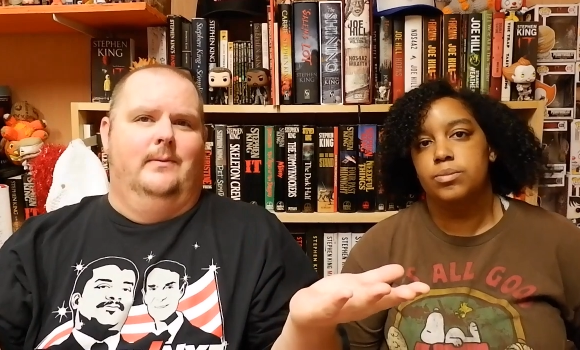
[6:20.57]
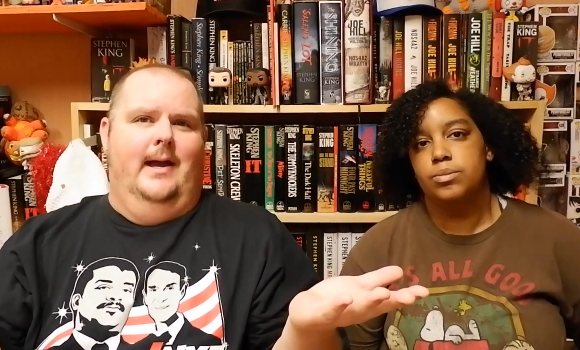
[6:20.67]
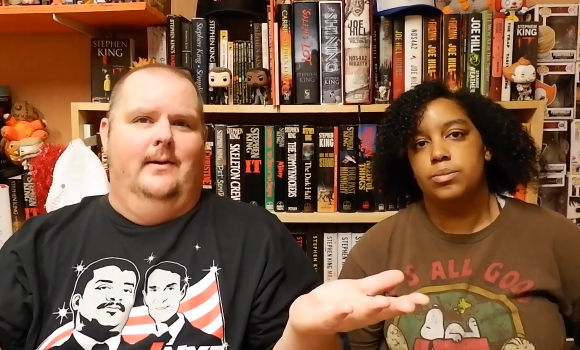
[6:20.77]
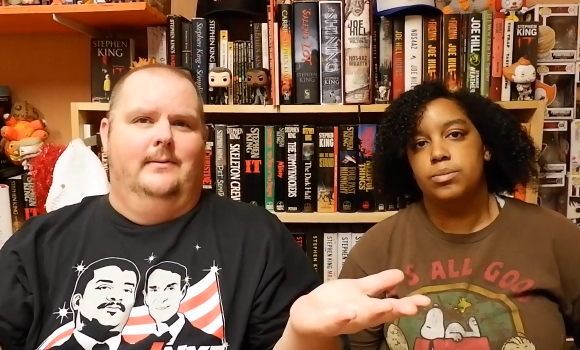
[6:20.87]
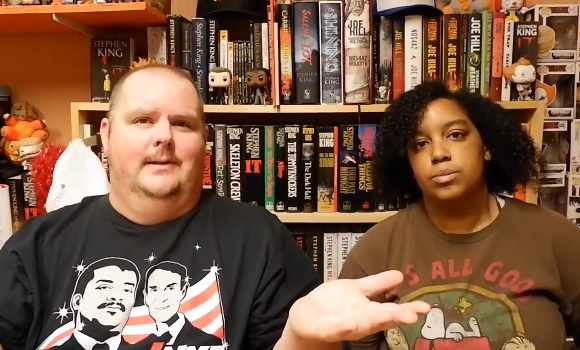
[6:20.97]

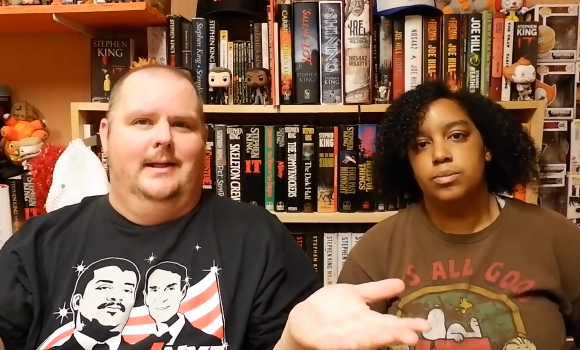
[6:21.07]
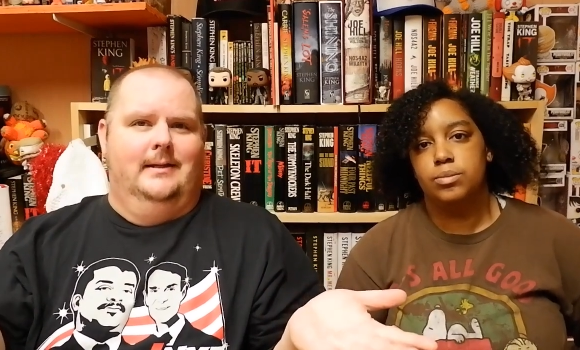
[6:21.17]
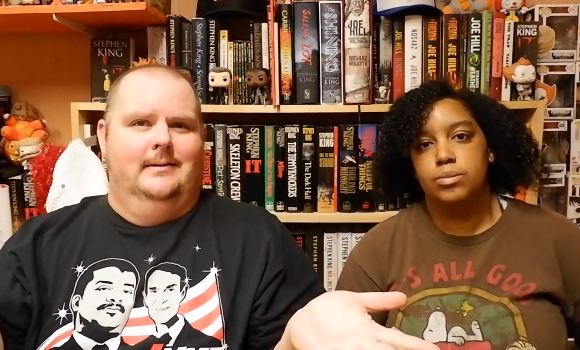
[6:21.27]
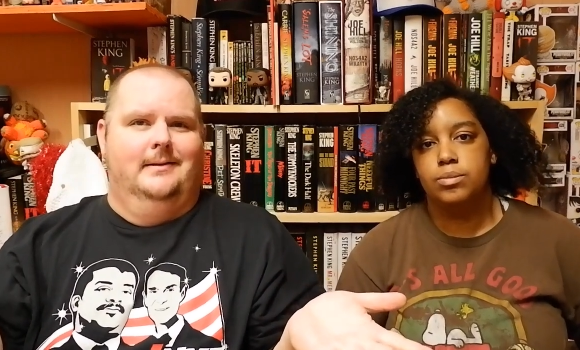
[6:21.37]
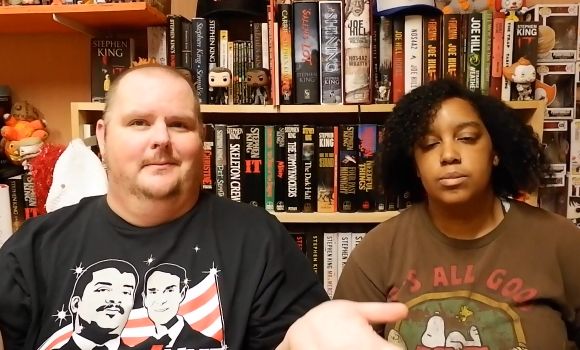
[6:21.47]
Speaker 1: around
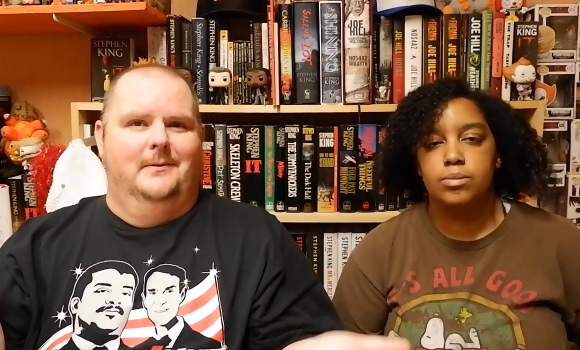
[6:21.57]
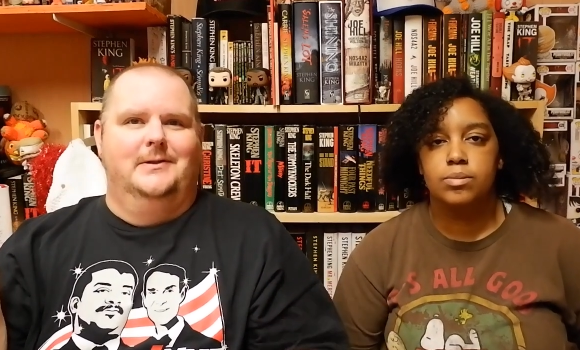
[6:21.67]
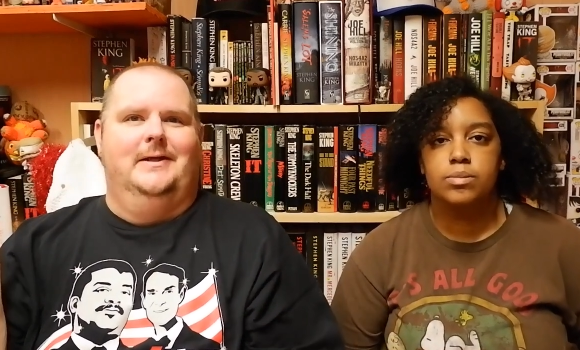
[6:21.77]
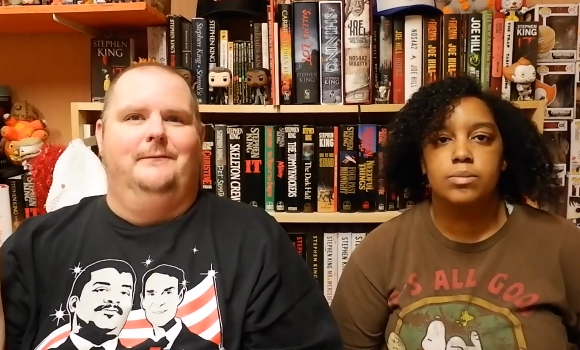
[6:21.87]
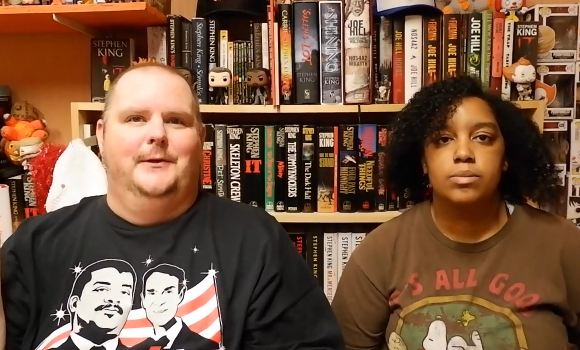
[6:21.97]
in the
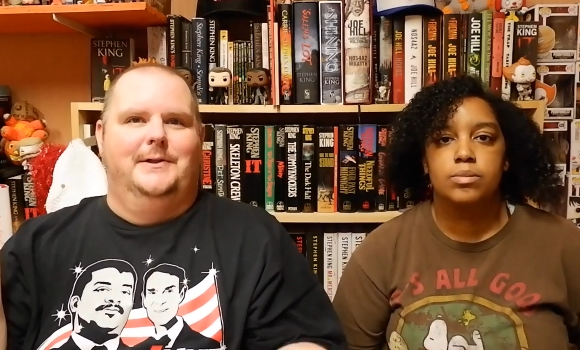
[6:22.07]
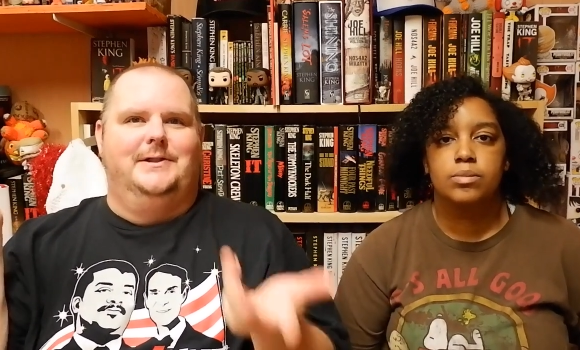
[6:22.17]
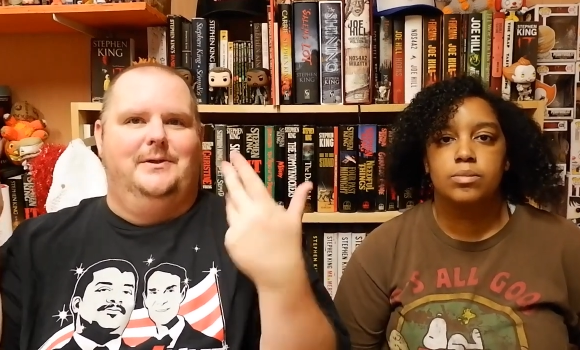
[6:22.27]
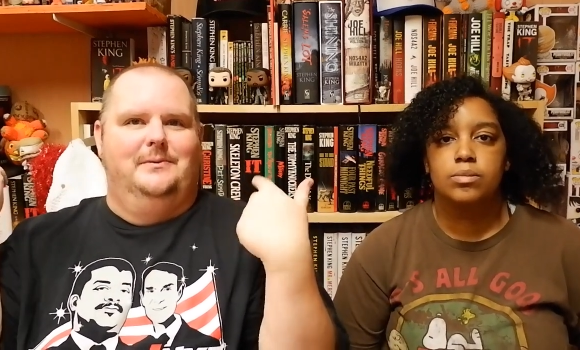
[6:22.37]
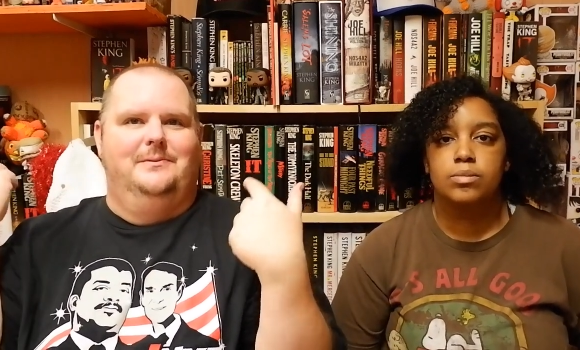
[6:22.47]

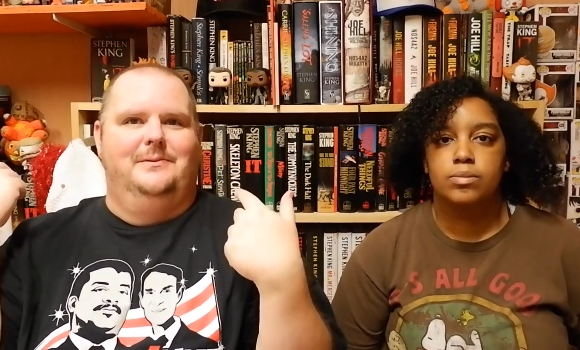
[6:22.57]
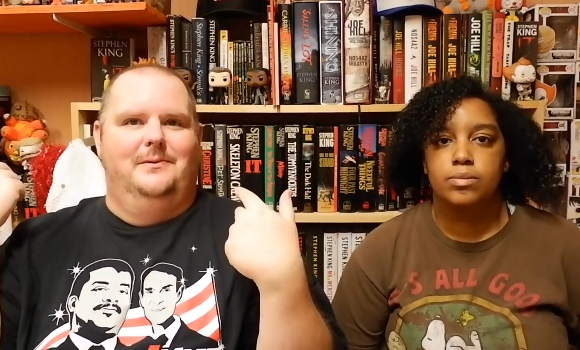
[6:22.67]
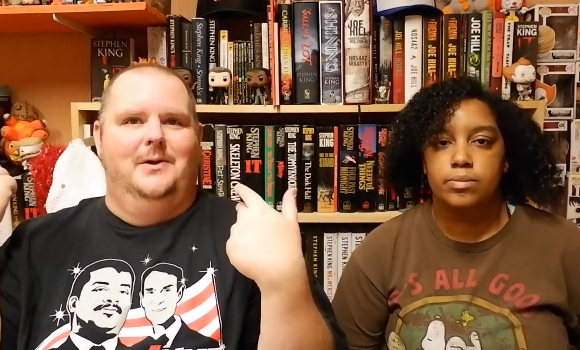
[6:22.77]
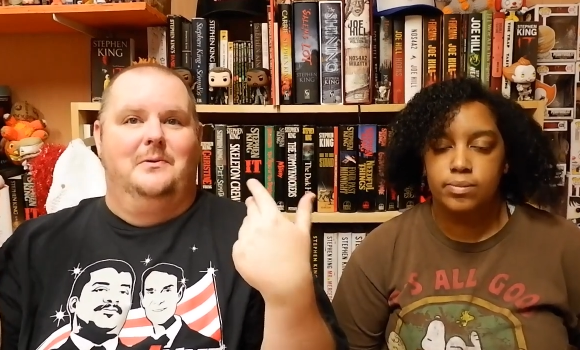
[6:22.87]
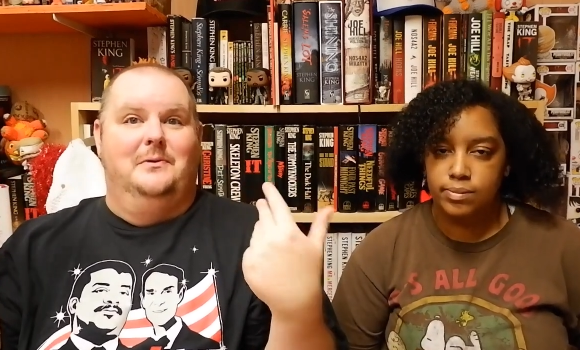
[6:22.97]
multiverse? You
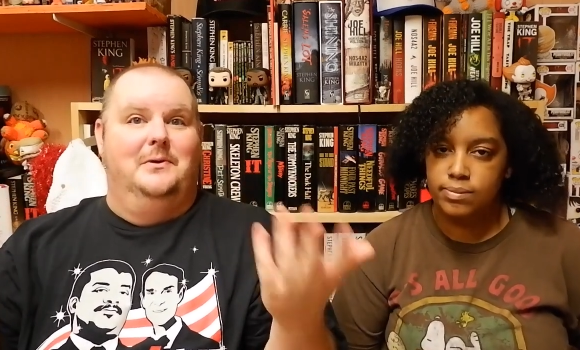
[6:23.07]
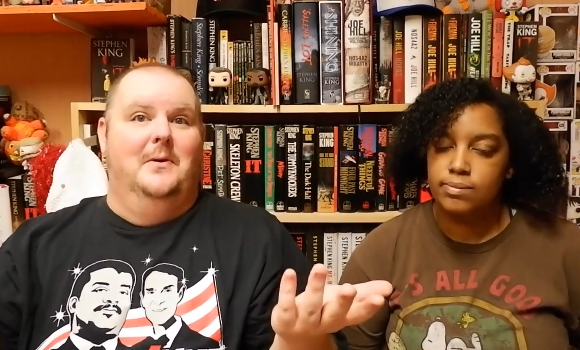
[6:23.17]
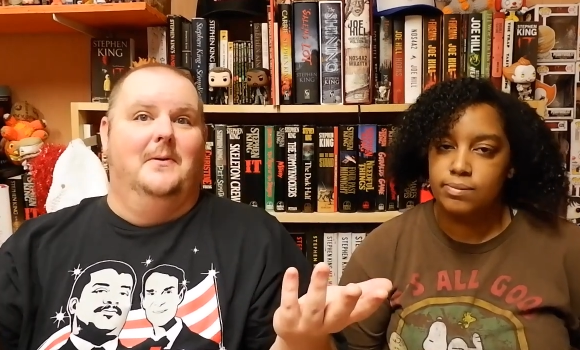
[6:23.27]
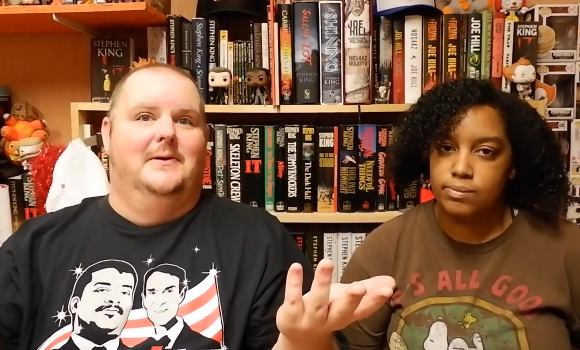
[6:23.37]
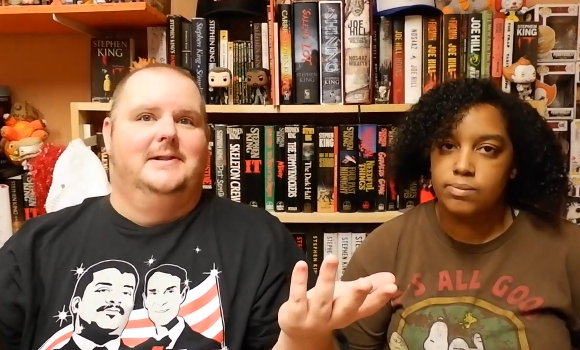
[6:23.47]
go through
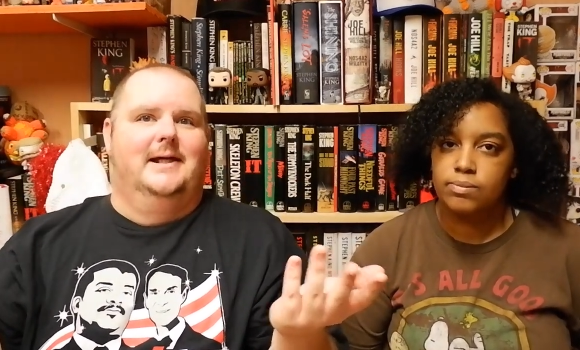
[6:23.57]
doors,